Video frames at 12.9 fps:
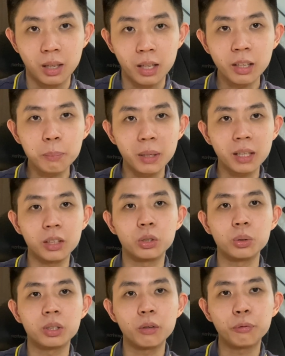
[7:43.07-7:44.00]
I think being a
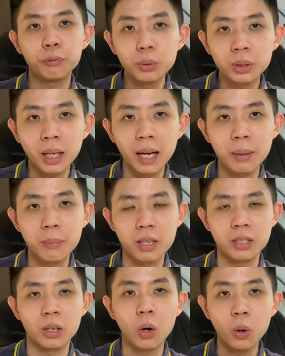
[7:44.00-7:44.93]
tutor full-time
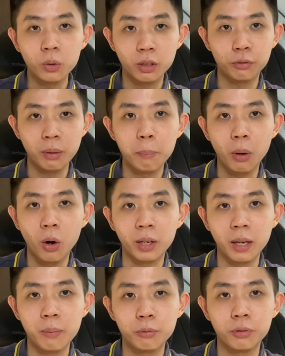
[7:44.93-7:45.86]
is a whole different
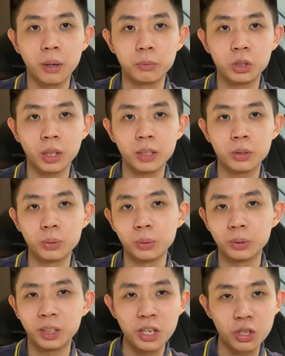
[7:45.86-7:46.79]
ballgame from trying
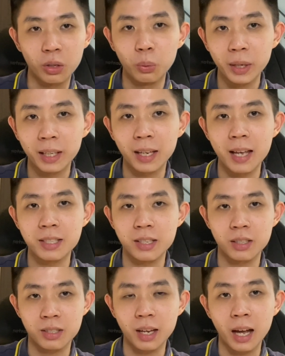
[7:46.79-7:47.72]
to teach on the weekends as
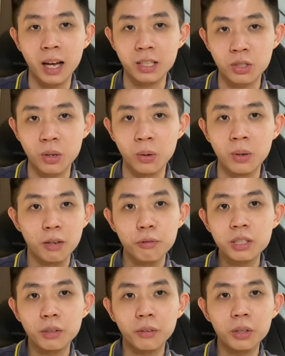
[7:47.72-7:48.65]
a side hustle.
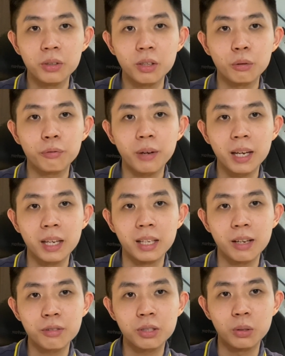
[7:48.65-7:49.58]
First of all, you need to find
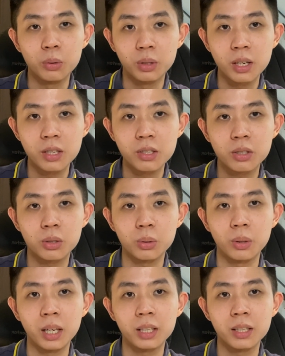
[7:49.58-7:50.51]
enough students
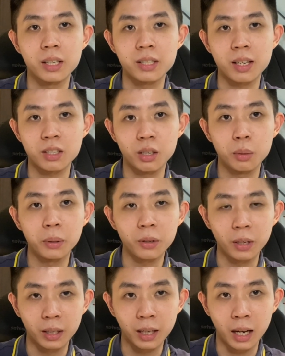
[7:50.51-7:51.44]
to earn a sustainable
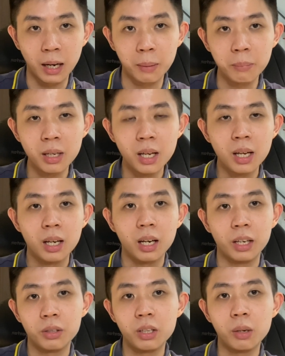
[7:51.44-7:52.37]
income.
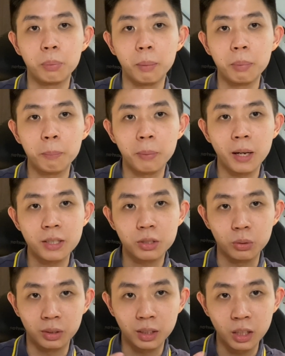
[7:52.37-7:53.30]
You need a proper place
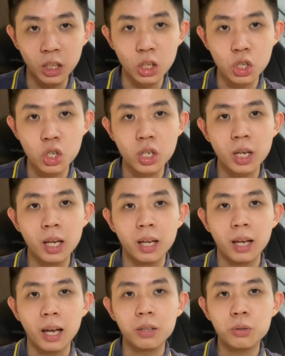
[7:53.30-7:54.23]
to teach.
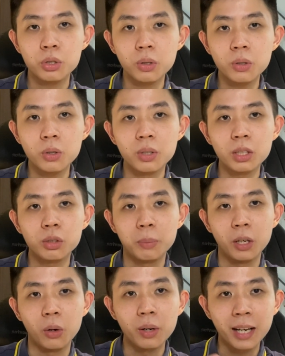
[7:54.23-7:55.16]
And also, you need to be
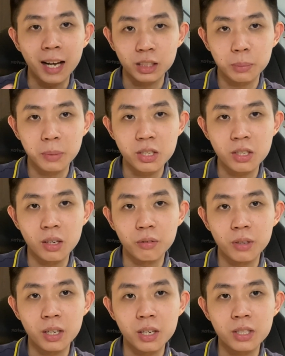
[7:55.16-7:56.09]
your own customer
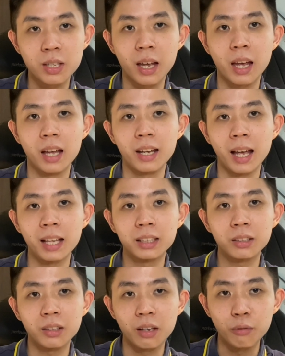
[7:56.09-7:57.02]
service and
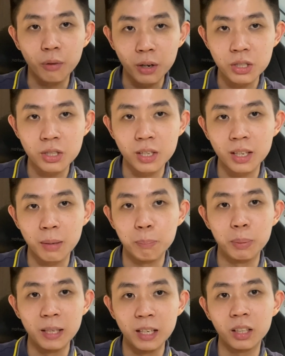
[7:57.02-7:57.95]
handle invoicing and
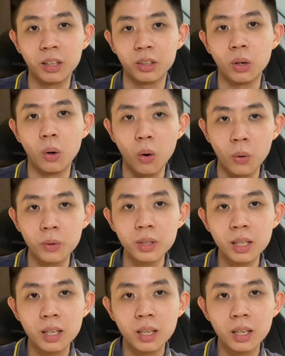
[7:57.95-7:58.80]
billing on your own.